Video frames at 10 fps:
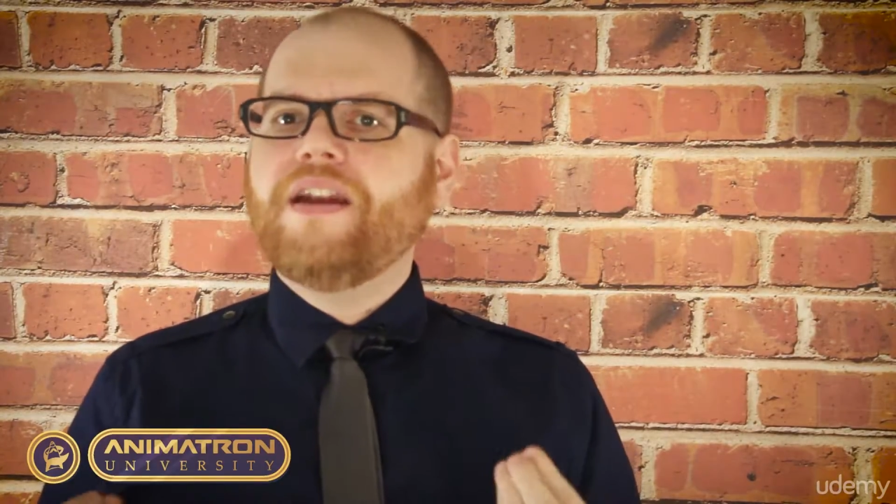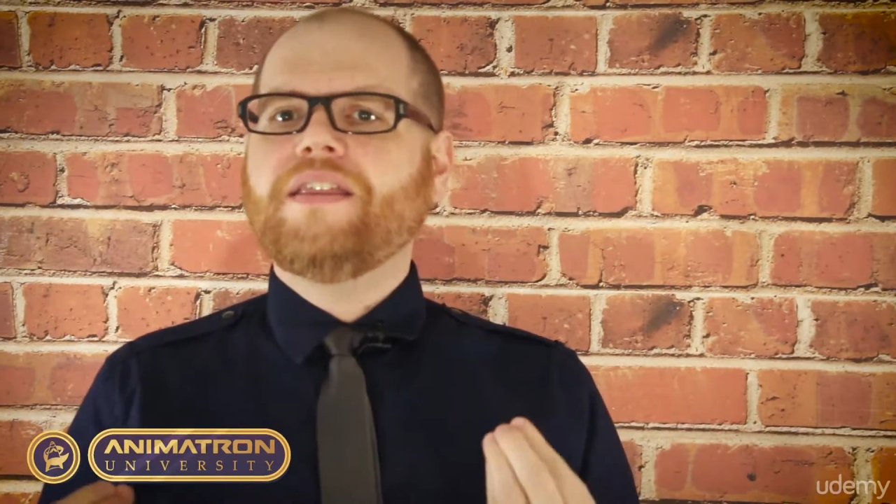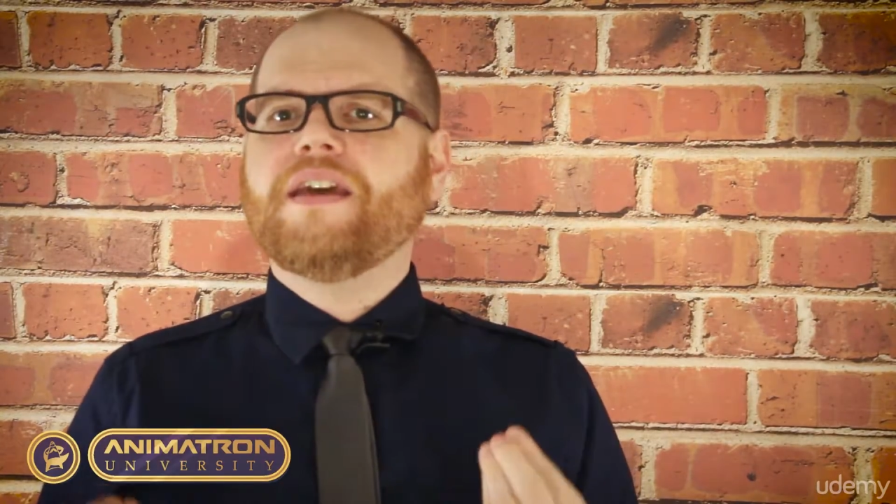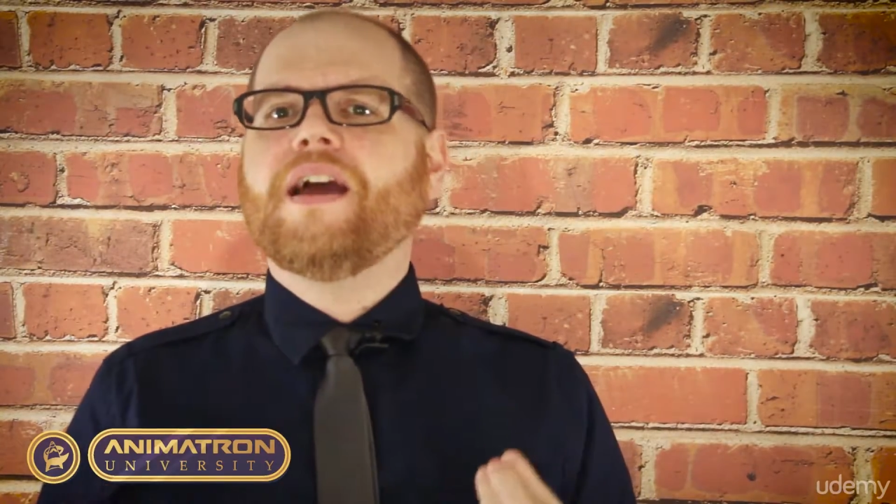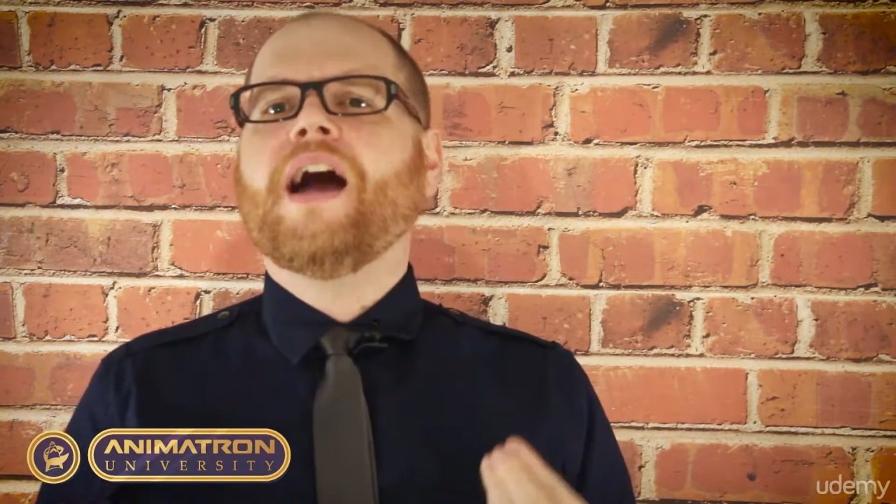
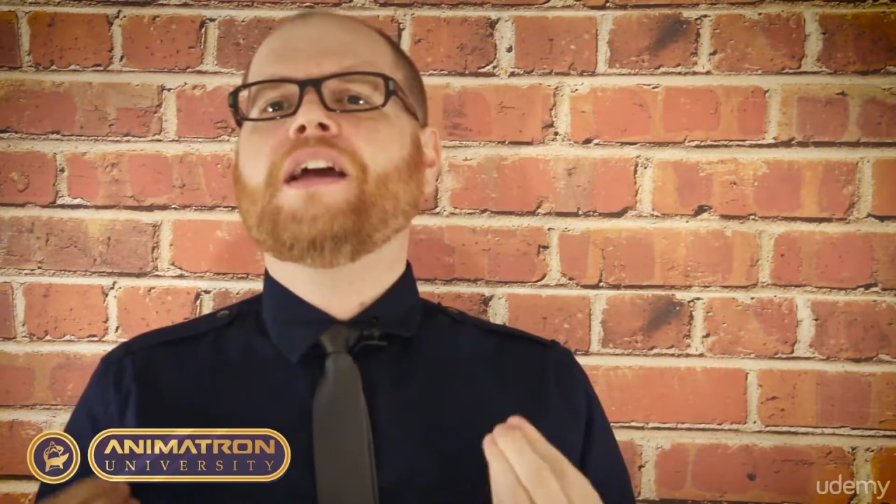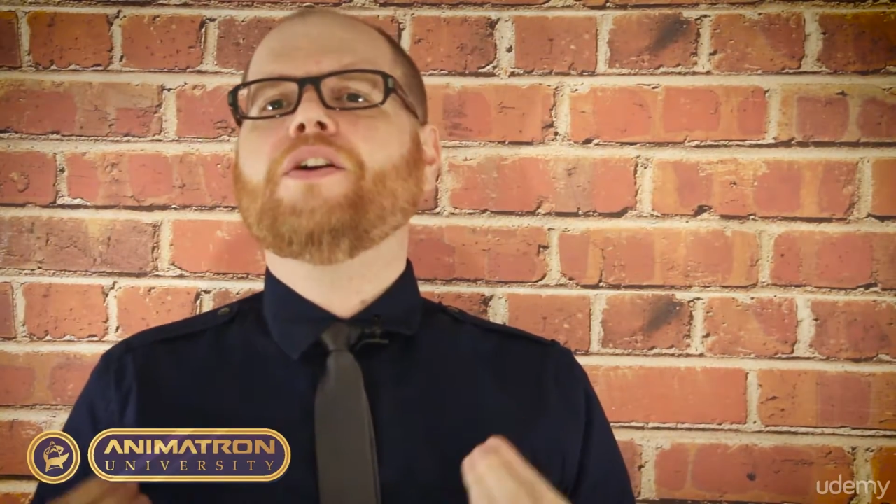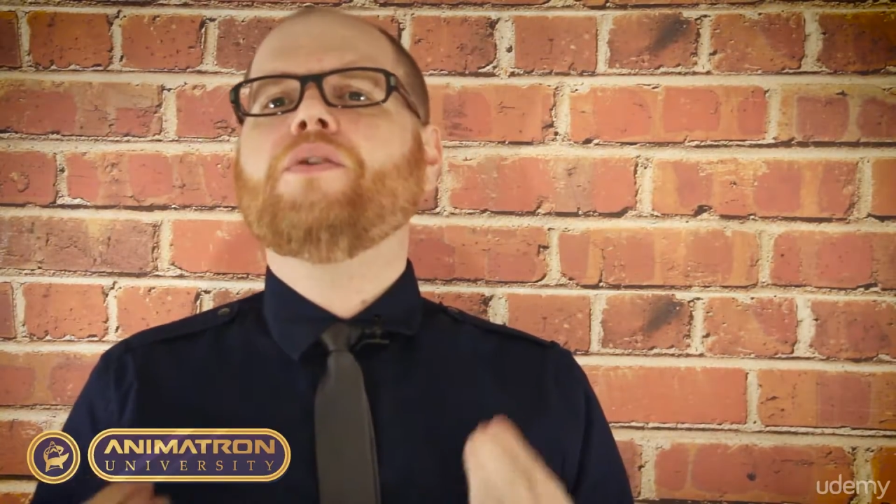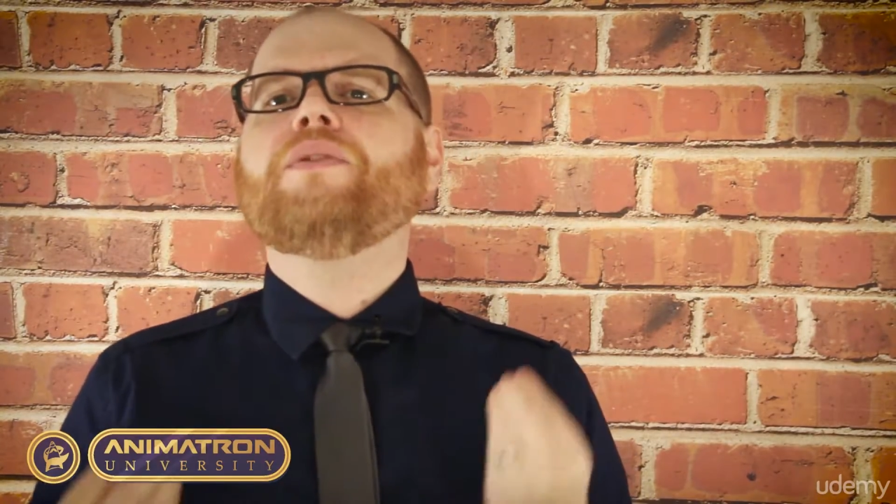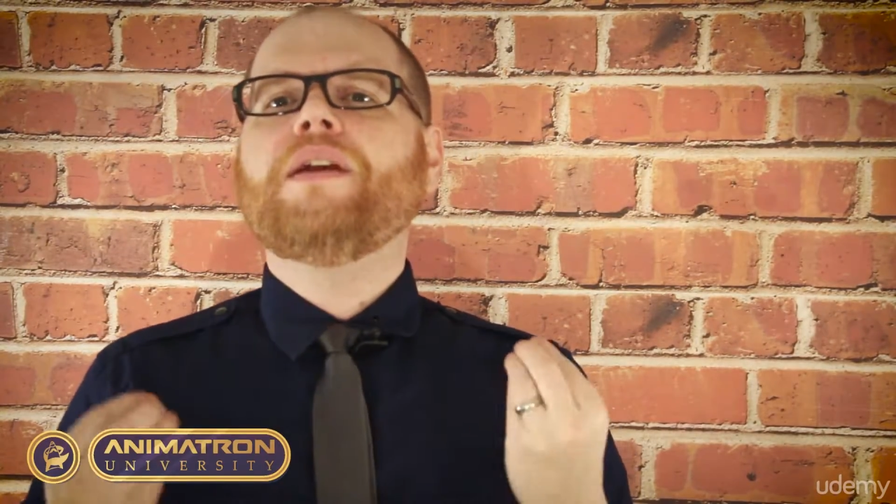If anything,
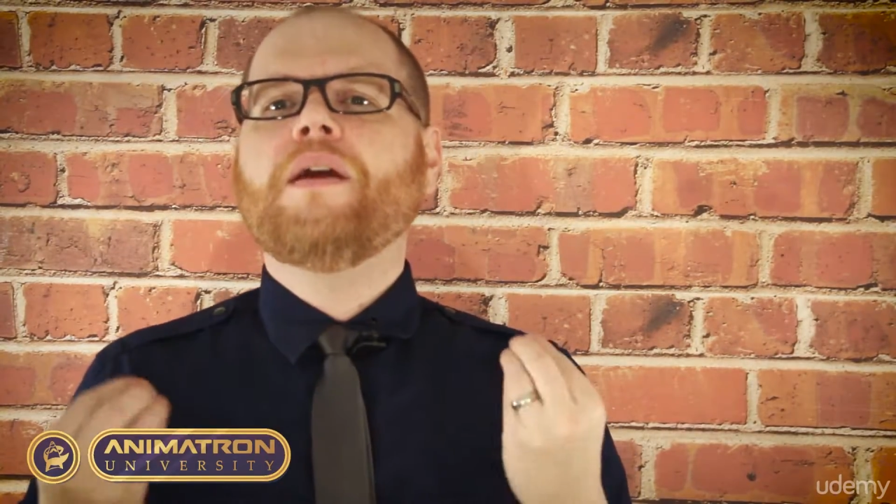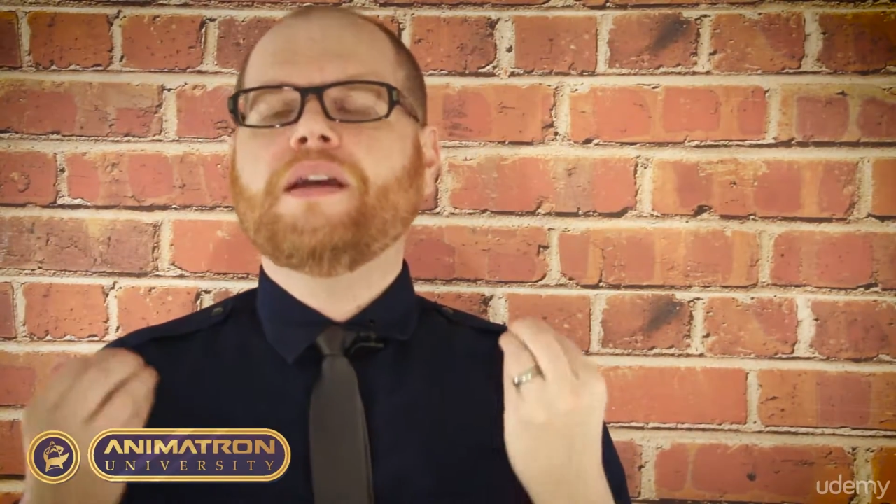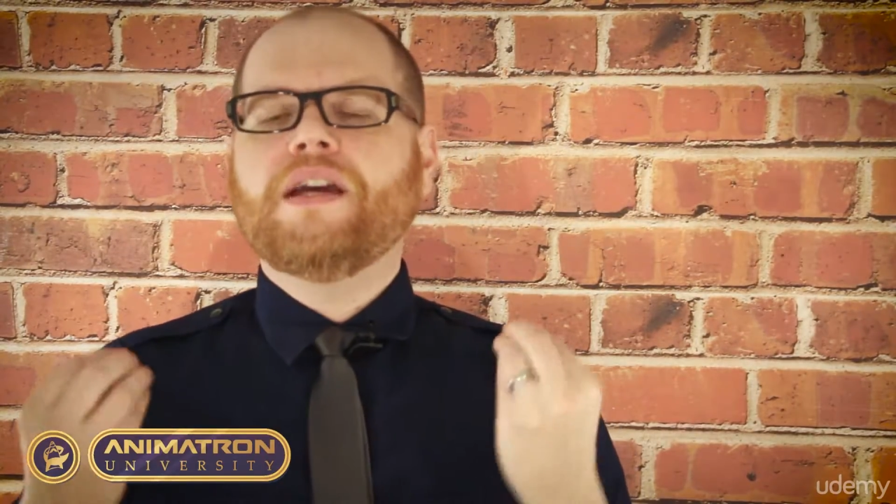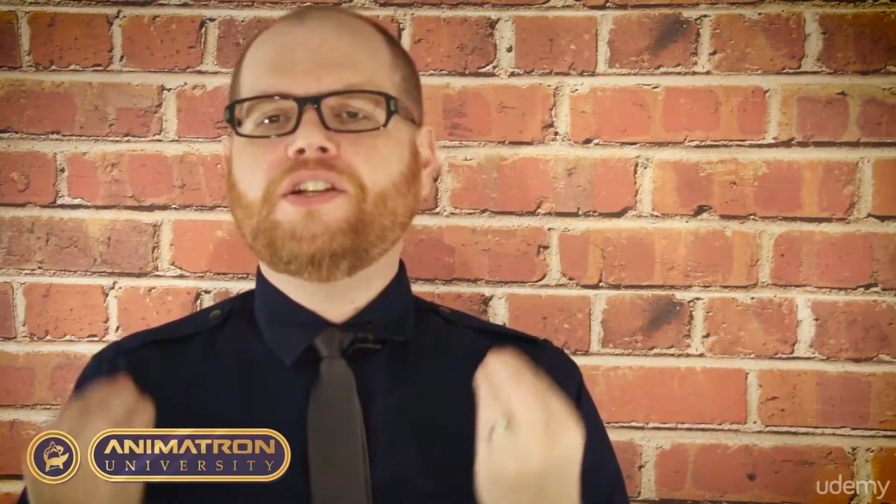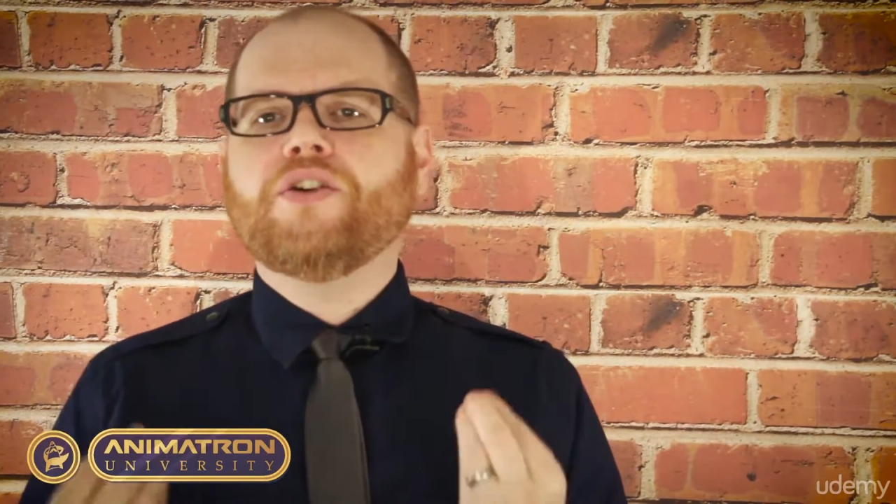I can only